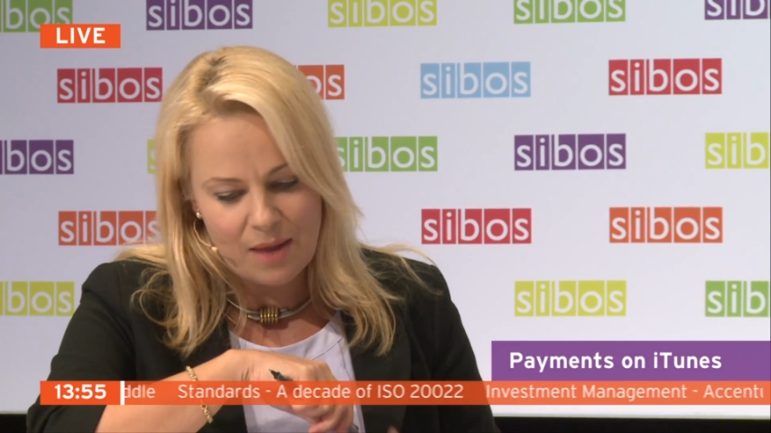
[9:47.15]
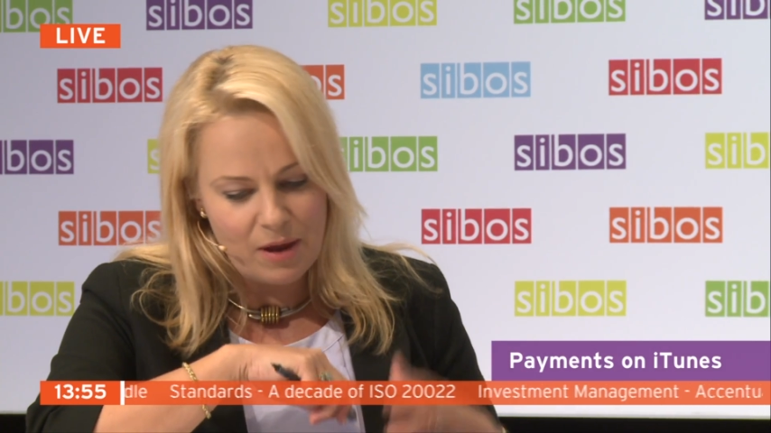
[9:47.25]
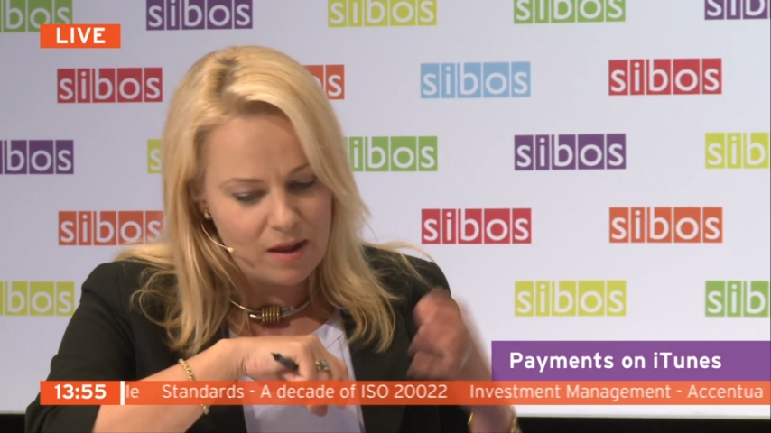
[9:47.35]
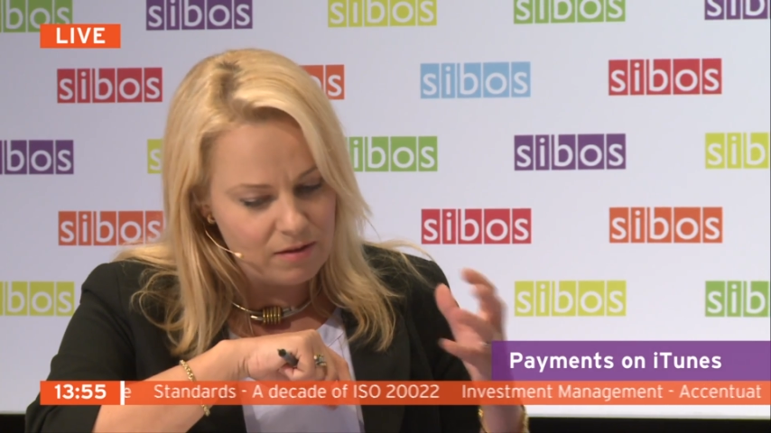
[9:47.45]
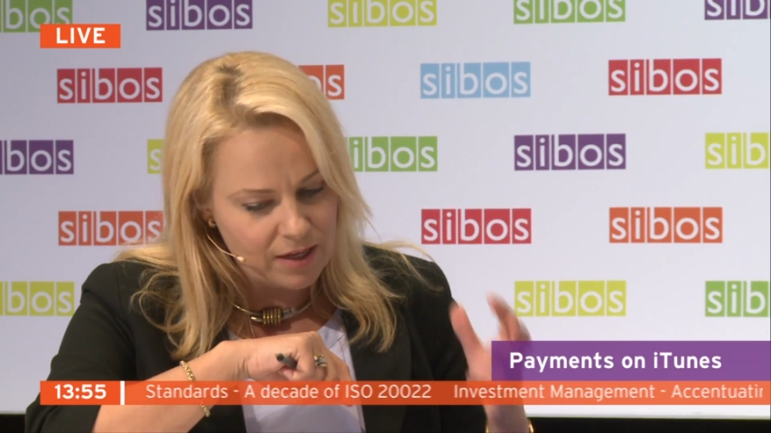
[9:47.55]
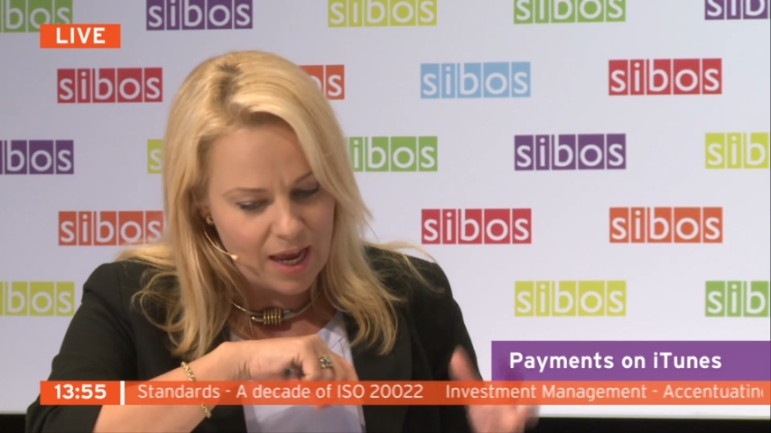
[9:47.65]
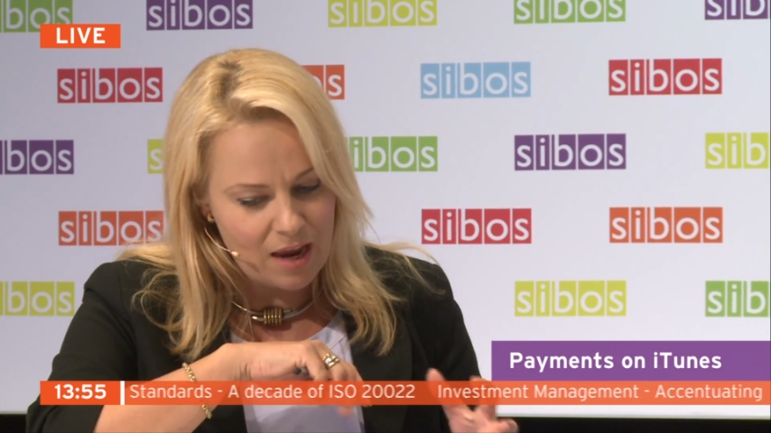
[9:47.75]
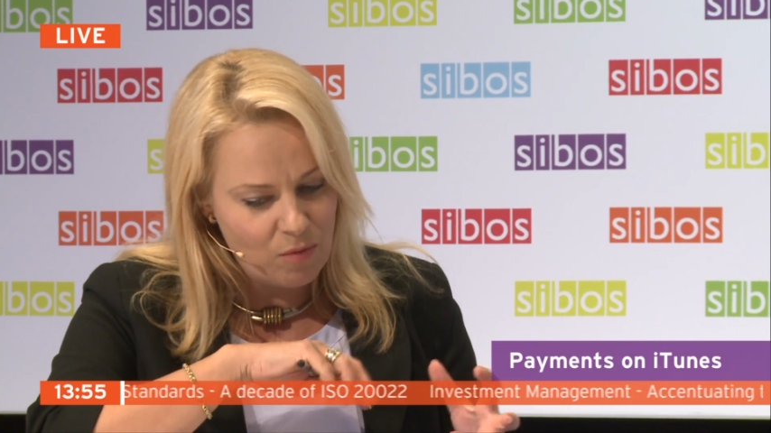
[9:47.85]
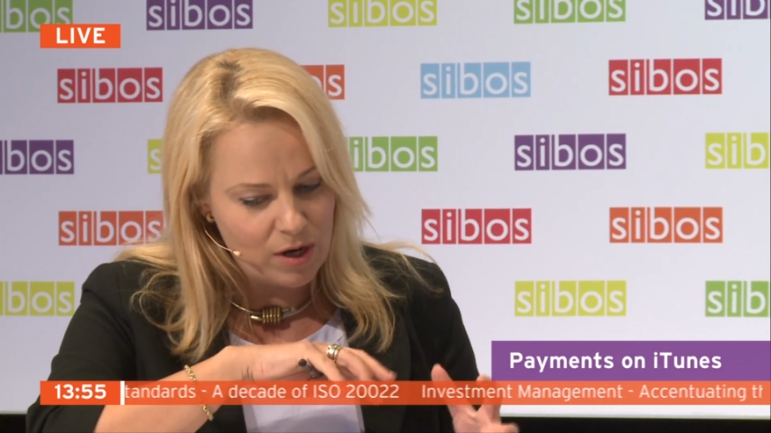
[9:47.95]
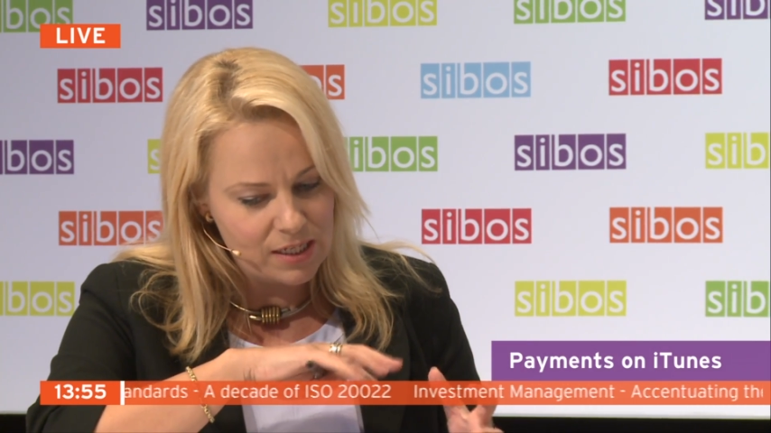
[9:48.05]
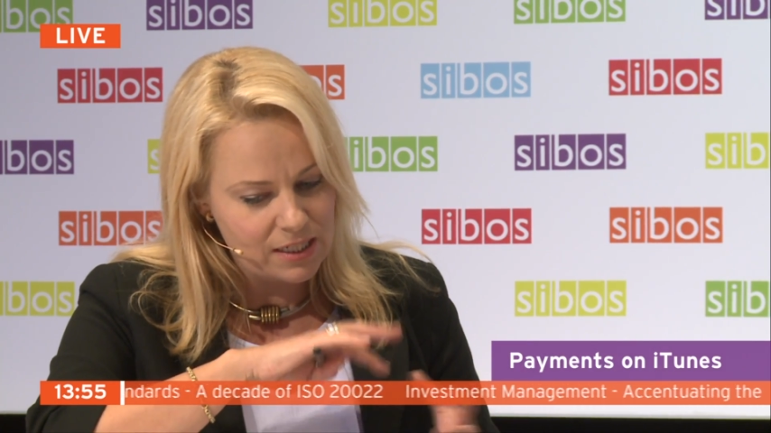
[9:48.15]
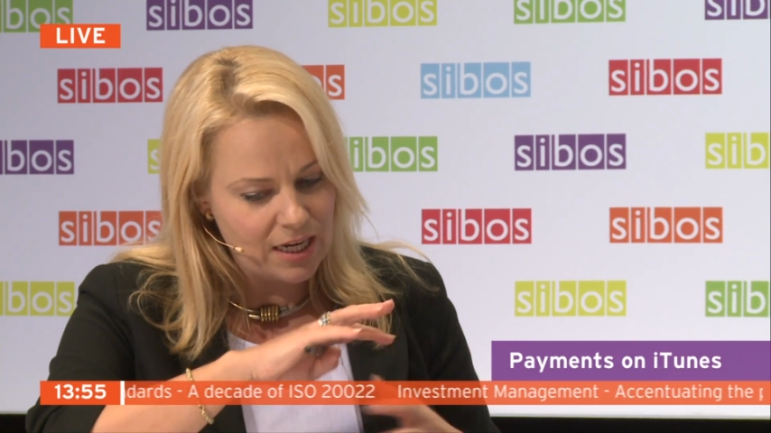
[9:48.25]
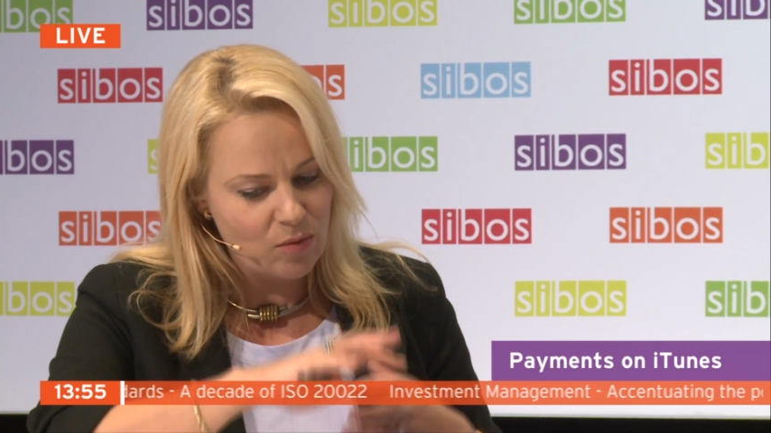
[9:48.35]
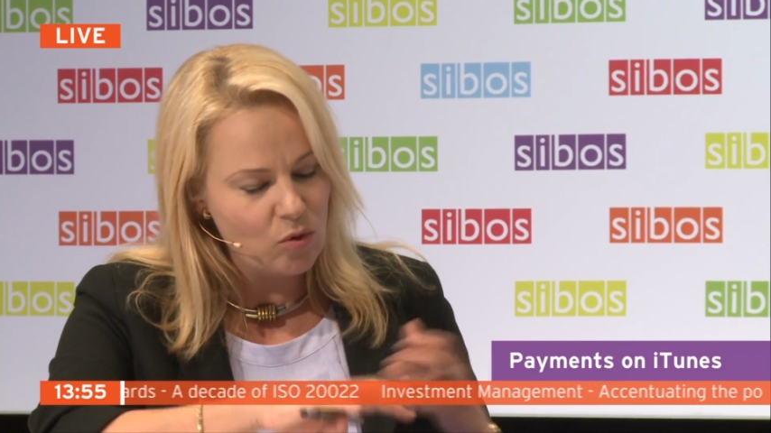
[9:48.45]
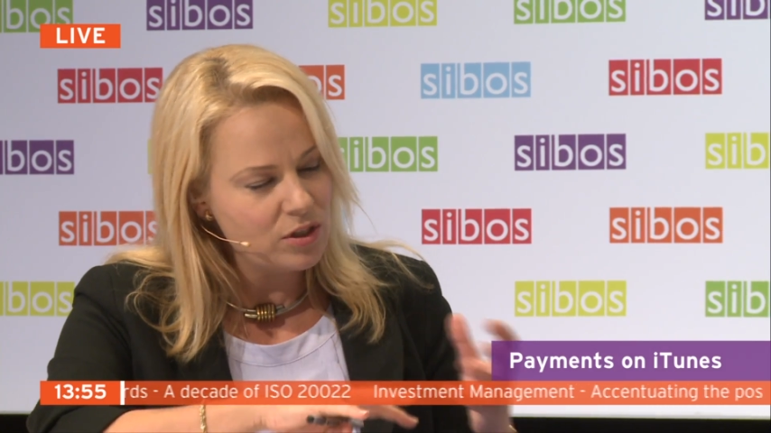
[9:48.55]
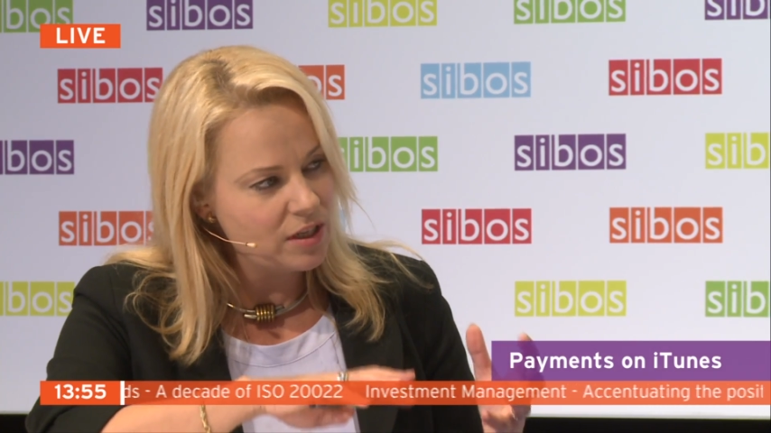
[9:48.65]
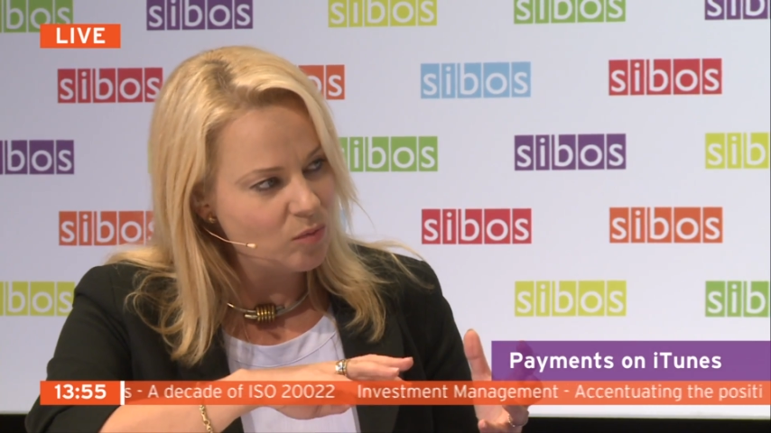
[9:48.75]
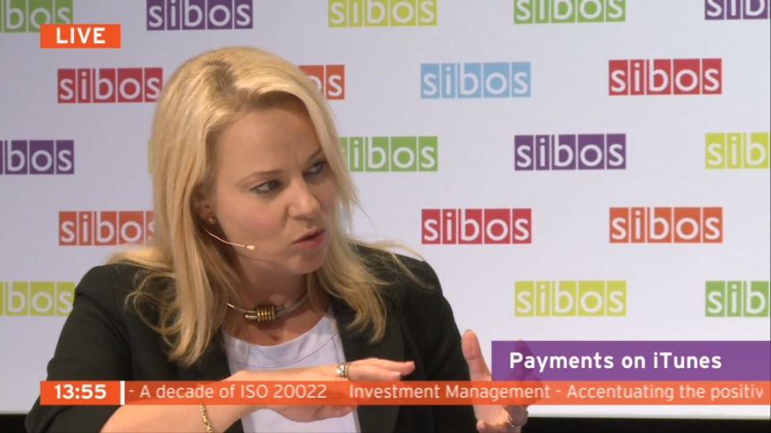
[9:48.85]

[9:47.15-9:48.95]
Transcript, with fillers: AML, KYC, what,